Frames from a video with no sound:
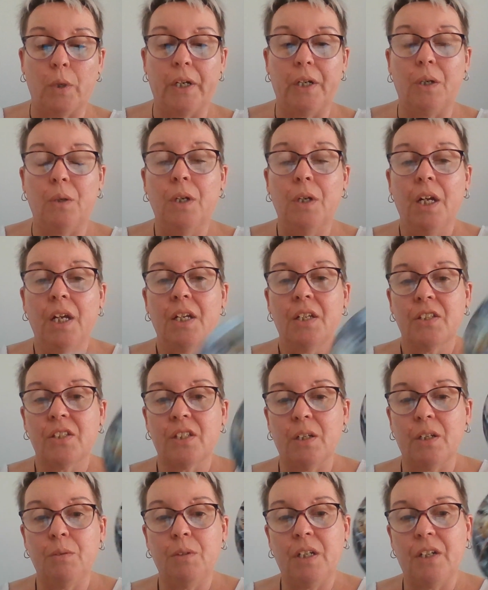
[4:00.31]
well.
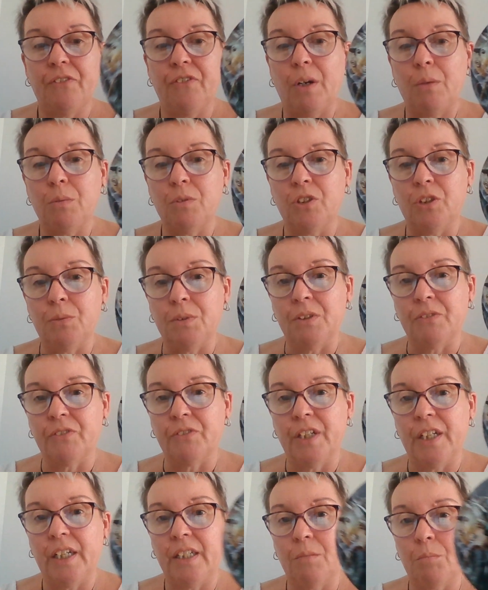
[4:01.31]
So if I was doing a
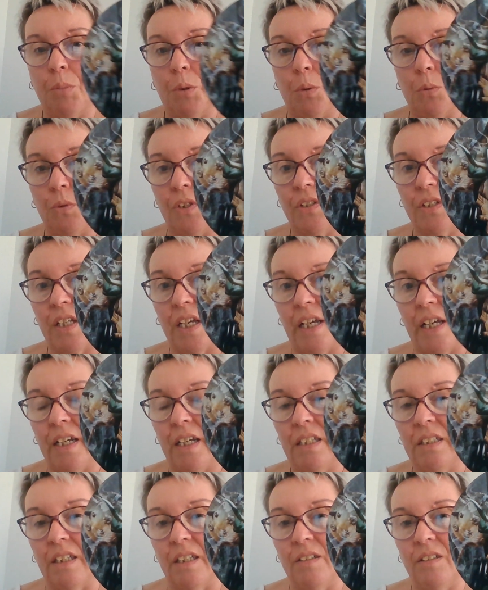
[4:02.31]
reading and pulled this
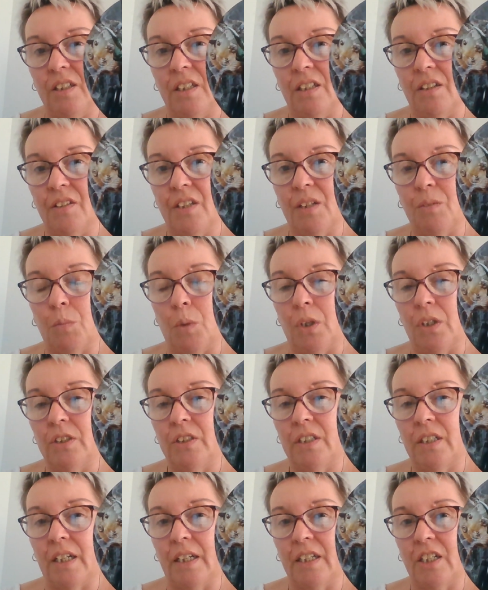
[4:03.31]
card, that
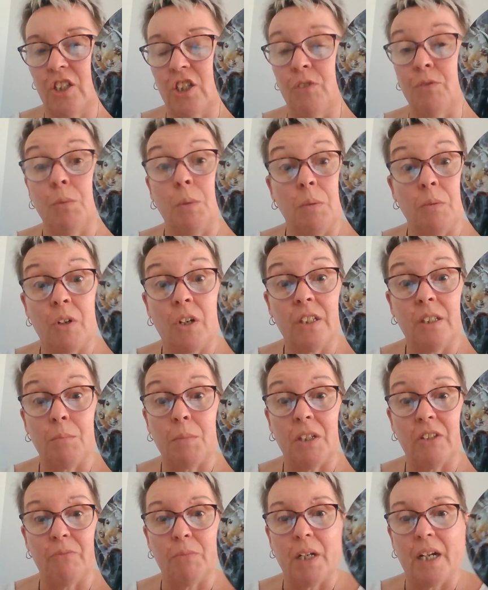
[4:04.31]
might actually be reminding
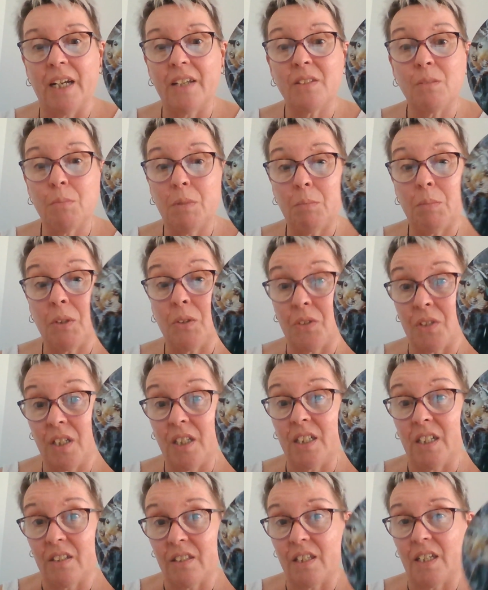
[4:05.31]
me of my husband, because he
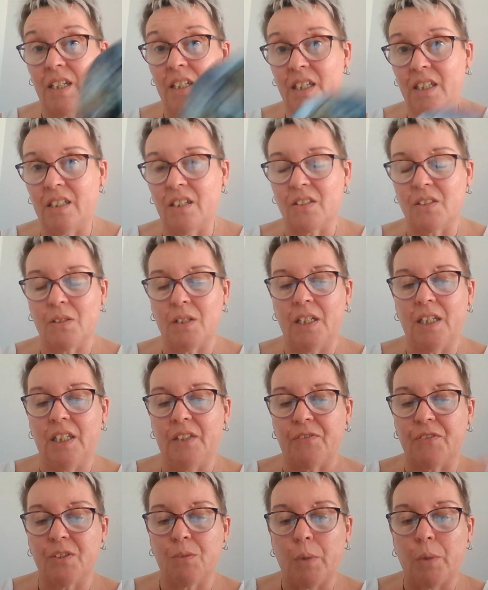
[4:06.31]
does that. He
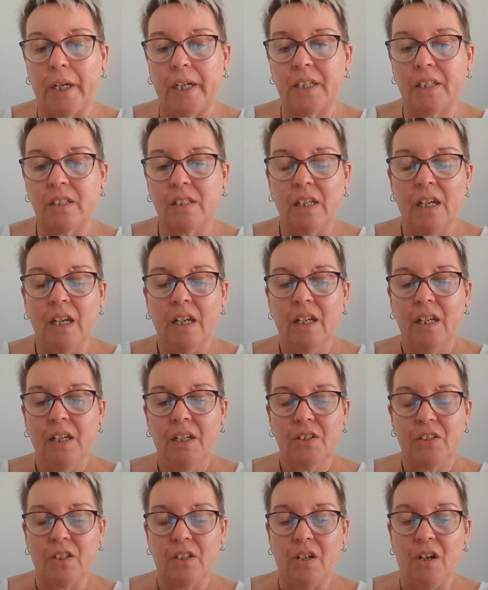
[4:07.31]
lifts weights.
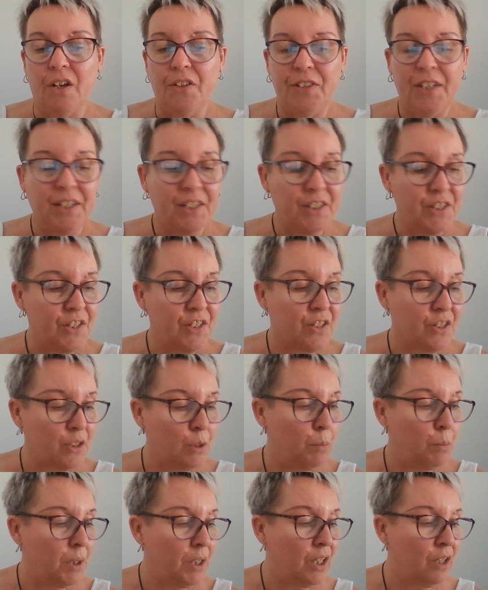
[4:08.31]
So I think this is going
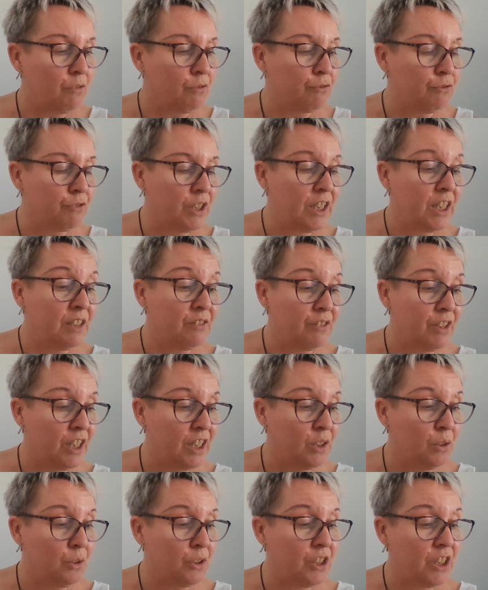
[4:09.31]
to be a really,
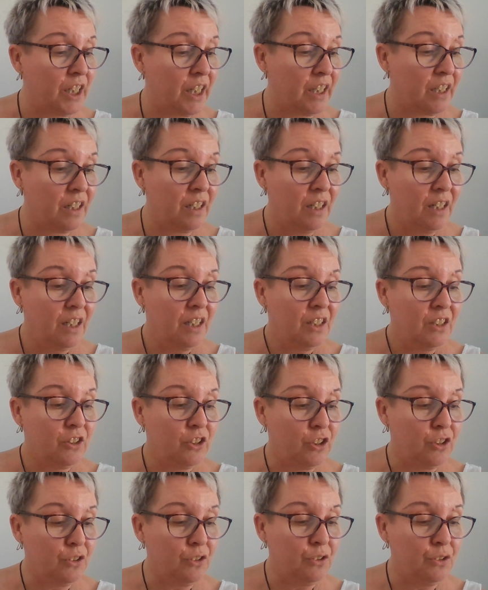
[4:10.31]
really good deck
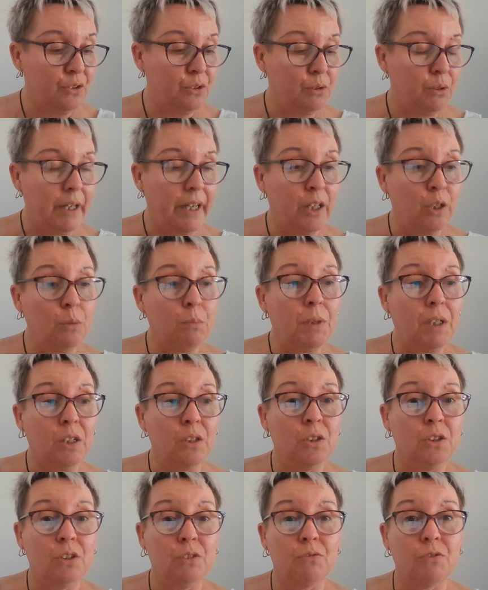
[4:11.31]
to help me
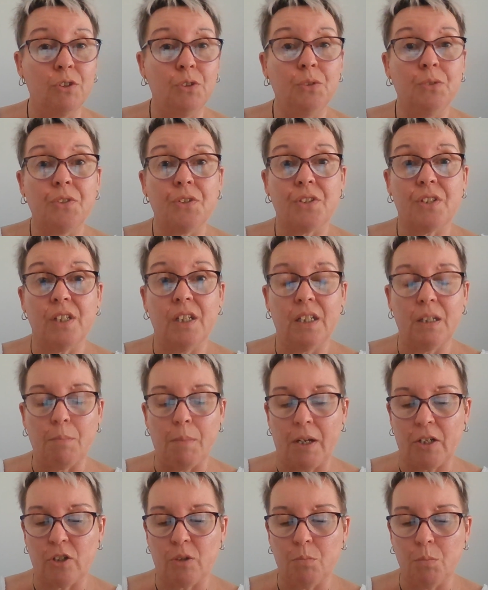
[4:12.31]
learn the runes in a
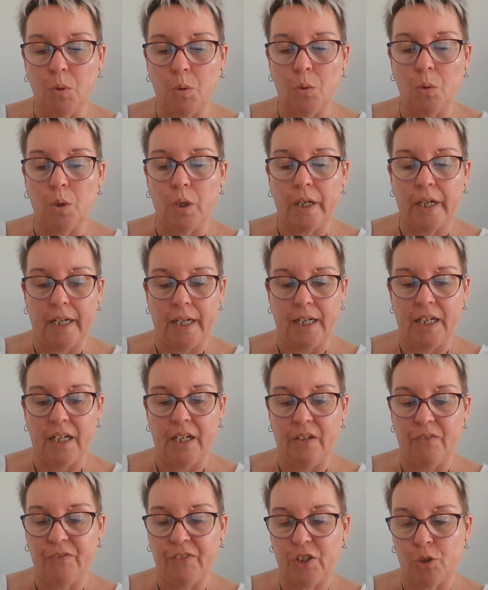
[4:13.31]
much more
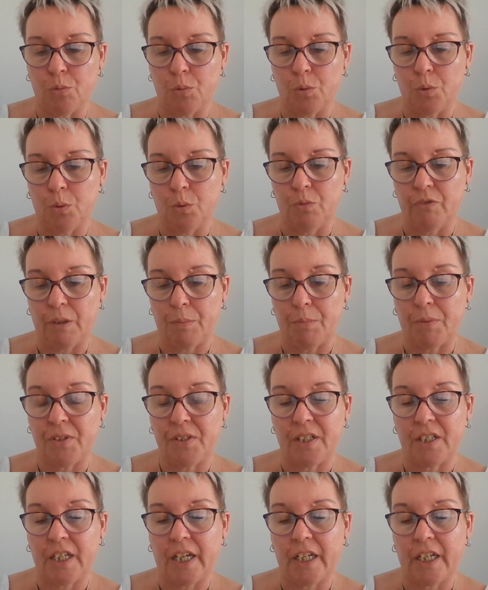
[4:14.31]
visual
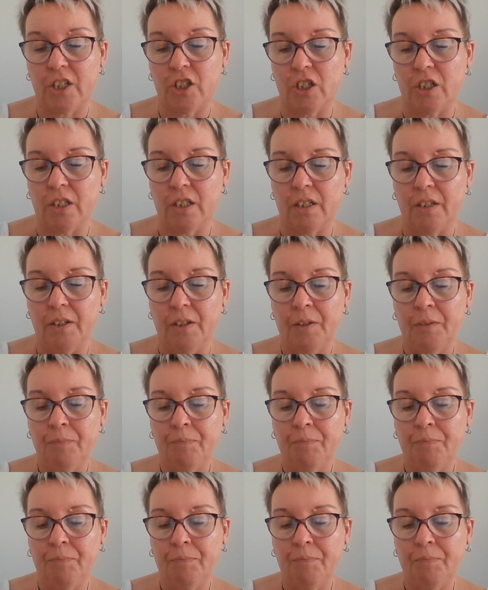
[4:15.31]
representation.